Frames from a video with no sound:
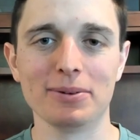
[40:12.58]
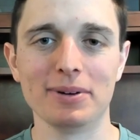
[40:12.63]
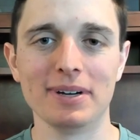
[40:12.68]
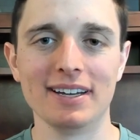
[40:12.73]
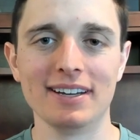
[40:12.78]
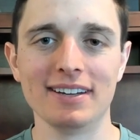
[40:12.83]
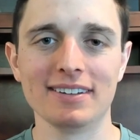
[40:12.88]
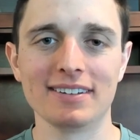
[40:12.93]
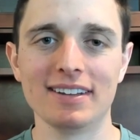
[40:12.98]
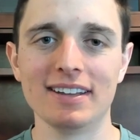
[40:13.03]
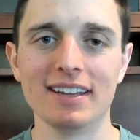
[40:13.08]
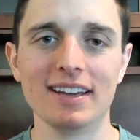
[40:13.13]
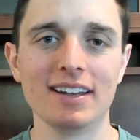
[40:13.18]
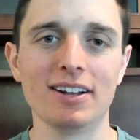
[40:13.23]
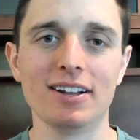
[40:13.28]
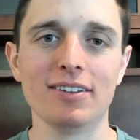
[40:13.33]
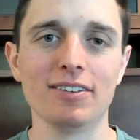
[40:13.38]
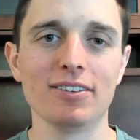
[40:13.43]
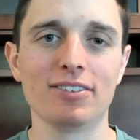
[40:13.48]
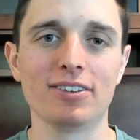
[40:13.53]
Wings, and then
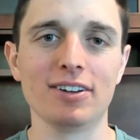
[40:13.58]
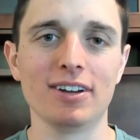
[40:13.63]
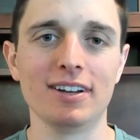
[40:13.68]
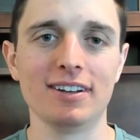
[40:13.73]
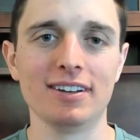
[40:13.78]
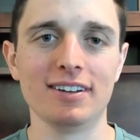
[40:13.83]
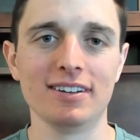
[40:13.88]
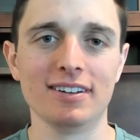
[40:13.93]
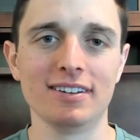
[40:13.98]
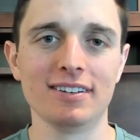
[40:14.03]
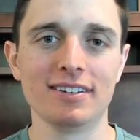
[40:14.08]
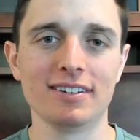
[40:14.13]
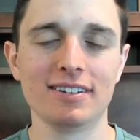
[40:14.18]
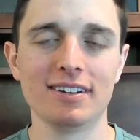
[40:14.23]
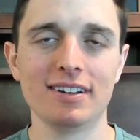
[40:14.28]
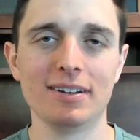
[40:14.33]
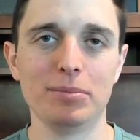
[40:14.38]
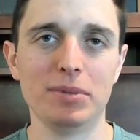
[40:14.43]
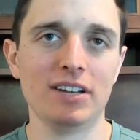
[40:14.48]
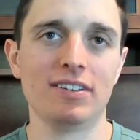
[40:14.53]
all of a sudden,
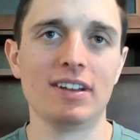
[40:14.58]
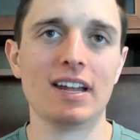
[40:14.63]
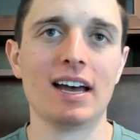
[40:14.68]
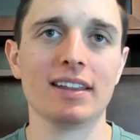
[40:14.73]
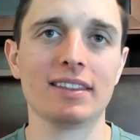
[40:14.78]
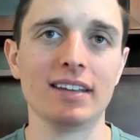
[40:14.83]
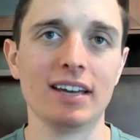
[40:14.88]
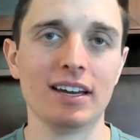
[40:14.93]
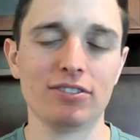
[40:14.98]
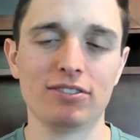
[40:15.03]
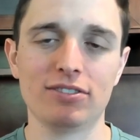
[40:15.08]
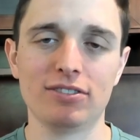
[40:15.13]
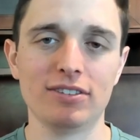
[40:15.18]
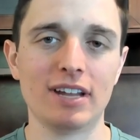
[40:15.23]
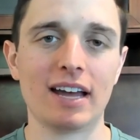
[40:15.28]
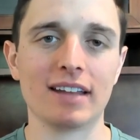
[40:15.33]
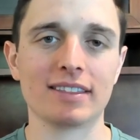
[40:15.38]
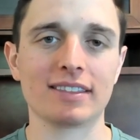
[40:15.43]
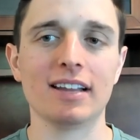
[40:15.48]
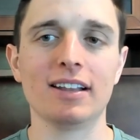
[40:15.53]
I mean, it's not that
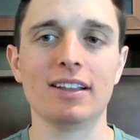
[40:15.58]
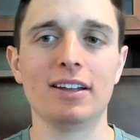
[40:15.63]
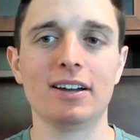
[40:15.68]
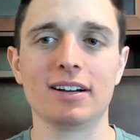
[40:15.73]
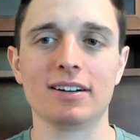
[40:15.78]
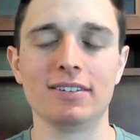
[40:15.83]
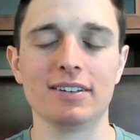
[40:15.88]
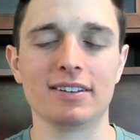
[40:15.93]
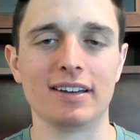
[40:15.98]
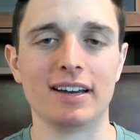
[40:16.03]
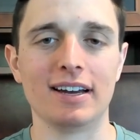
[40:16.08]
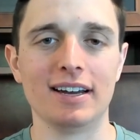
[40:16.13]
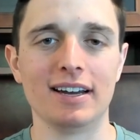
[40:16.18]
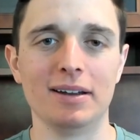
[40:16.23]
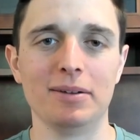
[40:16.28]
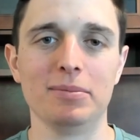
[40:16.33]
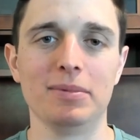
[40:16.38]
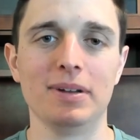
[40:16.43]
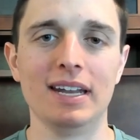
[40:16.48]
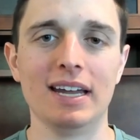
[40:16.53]
not that long of a
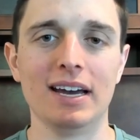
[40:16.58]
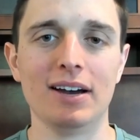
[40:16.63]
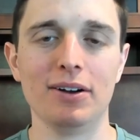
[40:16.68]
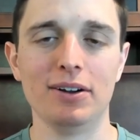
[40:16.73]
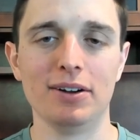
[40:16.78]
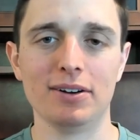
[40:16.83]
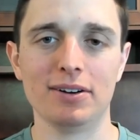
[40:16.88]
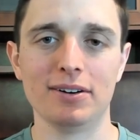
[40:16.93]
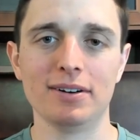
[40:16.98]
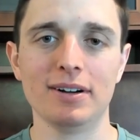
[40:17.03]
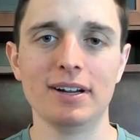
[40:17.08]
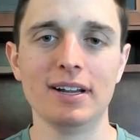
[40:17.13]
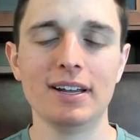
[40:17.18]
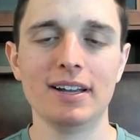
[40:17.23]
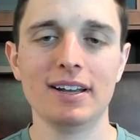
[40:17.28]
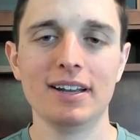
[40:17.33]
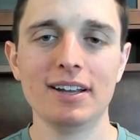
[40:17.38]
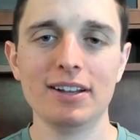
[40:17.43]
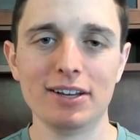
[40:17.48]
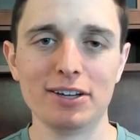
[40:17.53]
time, and now you're
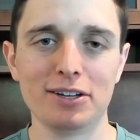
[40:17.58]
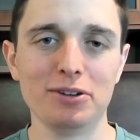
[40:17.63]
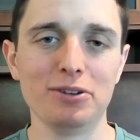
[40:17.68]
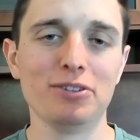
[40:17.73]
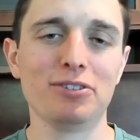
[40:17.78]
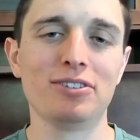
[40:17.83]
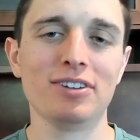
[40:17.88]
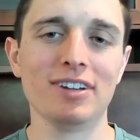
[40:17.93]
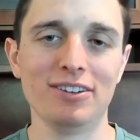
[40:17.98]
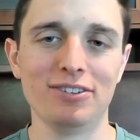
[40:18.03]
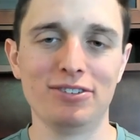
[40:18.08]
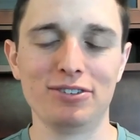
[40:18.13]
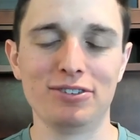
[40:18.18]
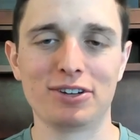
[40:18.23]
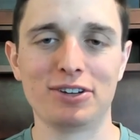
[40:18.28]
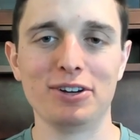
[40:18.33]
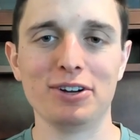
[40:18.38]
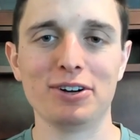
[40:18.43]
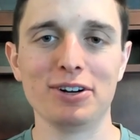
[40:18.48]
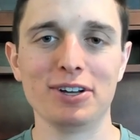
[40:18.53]
like you just said,
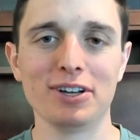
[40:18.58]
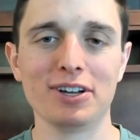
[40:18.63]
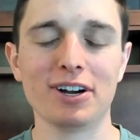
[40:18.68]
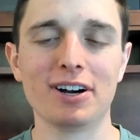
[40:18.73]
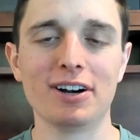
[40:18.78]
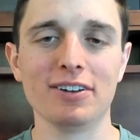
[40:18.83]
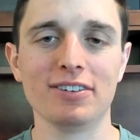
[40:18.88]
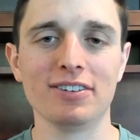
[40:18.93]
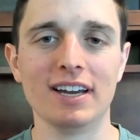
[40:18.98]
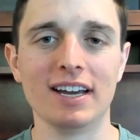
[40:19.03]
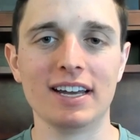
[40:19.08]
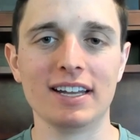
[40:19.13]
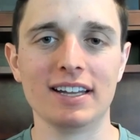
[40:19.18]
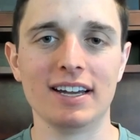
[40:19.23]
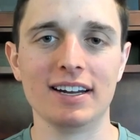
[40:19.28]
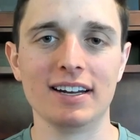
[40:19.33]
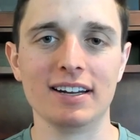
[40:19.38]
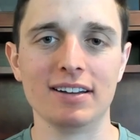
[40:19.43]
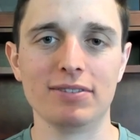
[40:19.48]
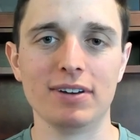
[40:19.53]
security yeah. guards and
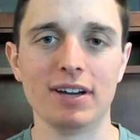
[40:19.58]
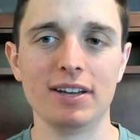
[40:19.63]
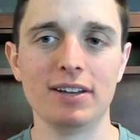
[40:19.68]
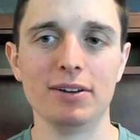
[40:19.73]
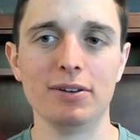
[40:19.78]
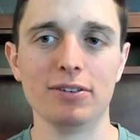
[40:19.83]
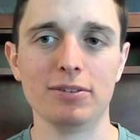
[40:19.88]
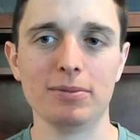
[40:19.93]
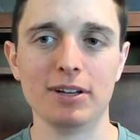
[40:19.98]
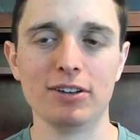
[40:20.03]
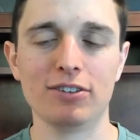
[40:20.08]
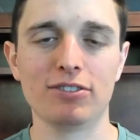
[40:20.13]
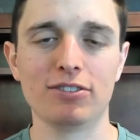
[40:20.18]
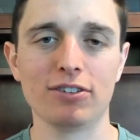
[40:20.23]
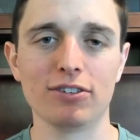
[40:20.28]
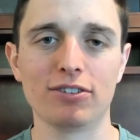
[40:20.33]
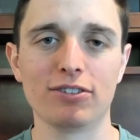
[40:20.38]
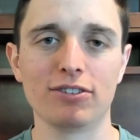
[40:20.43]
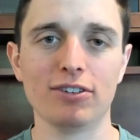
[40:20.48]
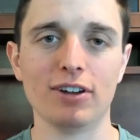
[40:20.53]
headlining venues. I mean, it's
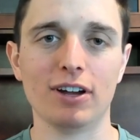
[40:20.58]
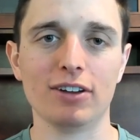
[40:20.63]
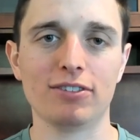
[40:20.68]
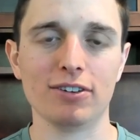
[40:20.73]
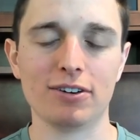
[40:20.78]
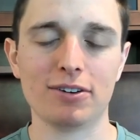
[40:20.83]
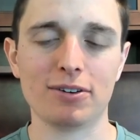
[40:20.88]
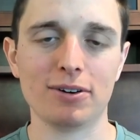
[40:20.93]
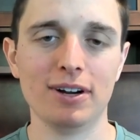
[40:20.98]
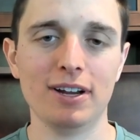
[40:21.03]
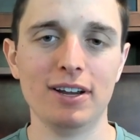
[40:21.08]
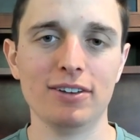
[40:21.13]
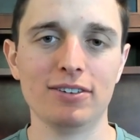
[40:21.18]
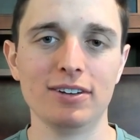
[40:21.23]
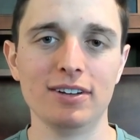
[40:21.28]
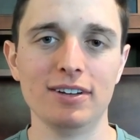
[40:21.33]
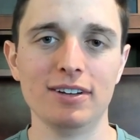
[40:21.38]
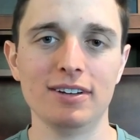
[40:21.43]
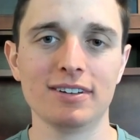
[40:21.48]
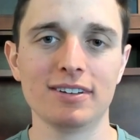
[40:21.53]
just such a
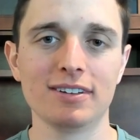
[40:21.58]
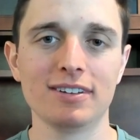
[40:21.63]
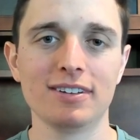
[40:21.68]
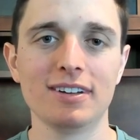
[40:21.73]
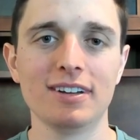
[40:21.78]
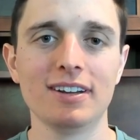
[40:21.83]
crazy. Yeah.